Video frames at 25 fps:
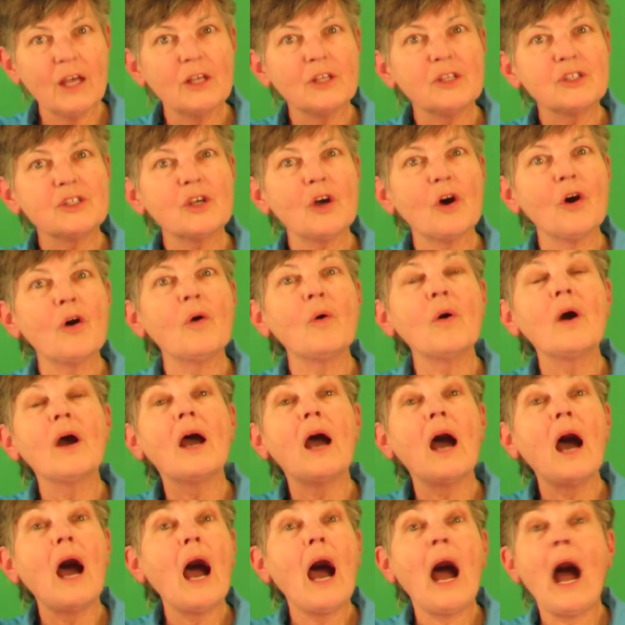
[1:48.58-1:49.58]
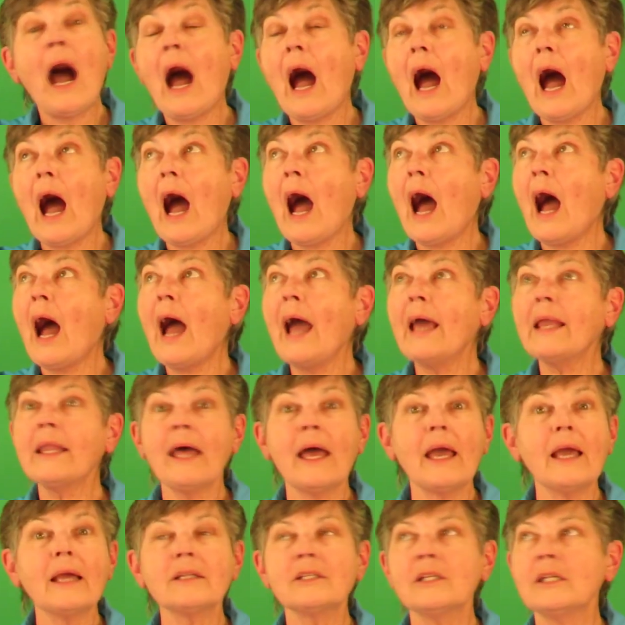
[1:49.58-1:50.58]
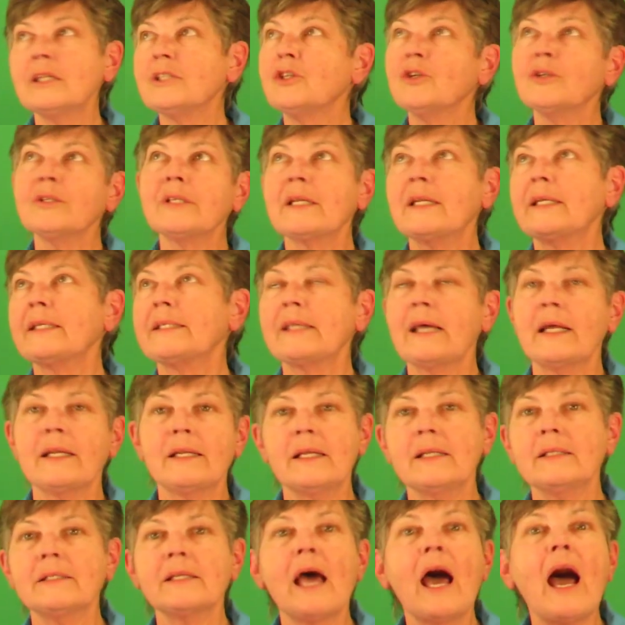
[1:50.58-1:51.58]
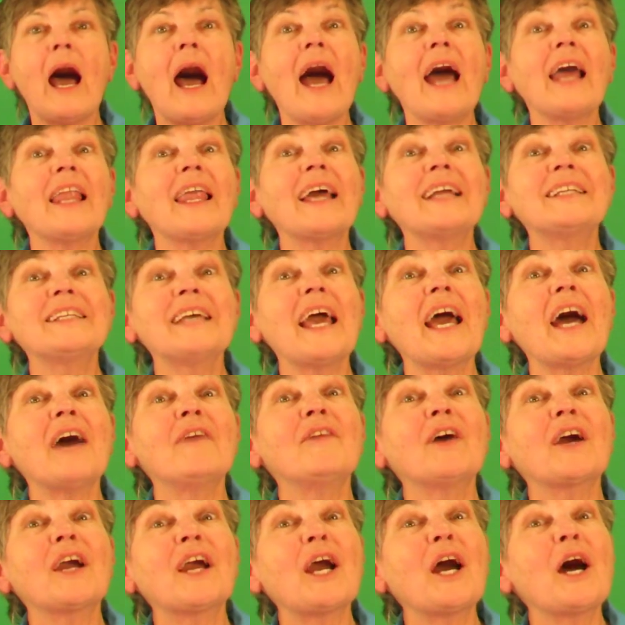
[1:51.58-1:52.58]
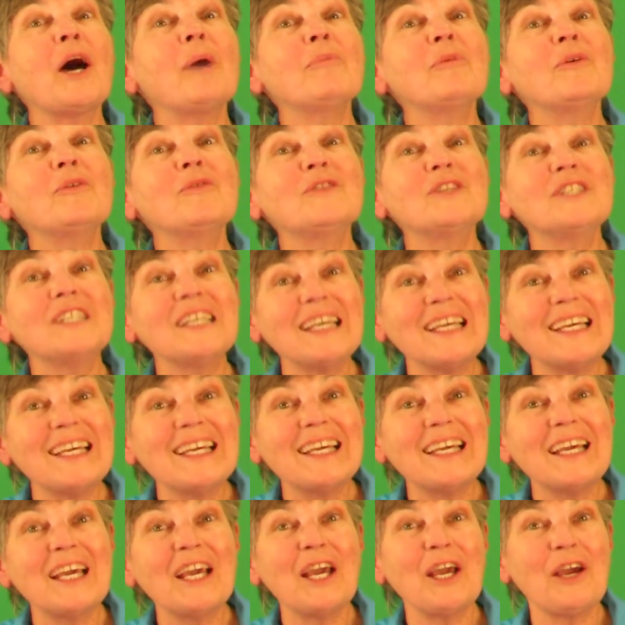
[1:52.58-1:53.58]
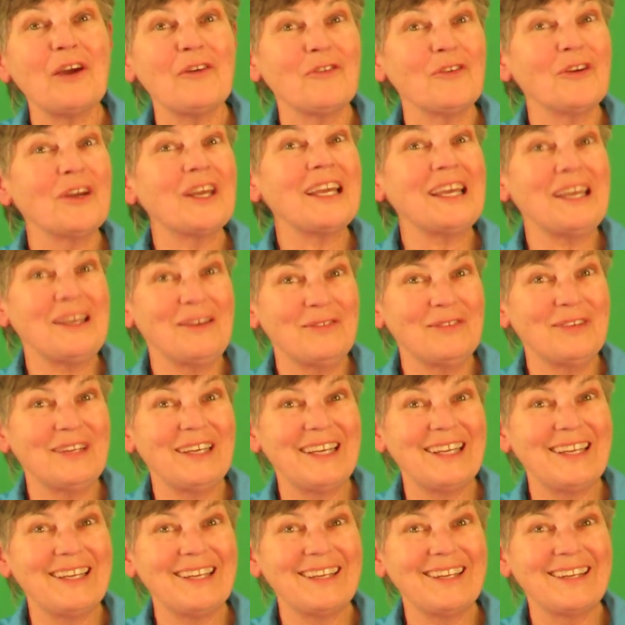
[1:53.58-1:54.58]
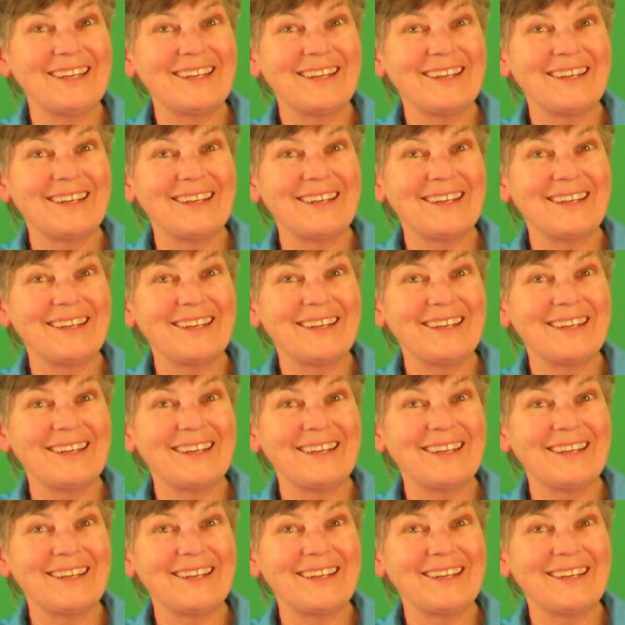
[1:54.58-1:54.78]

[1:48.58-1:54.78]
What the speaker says: So let's use in a sentence, I like to have a cup of tea every evening.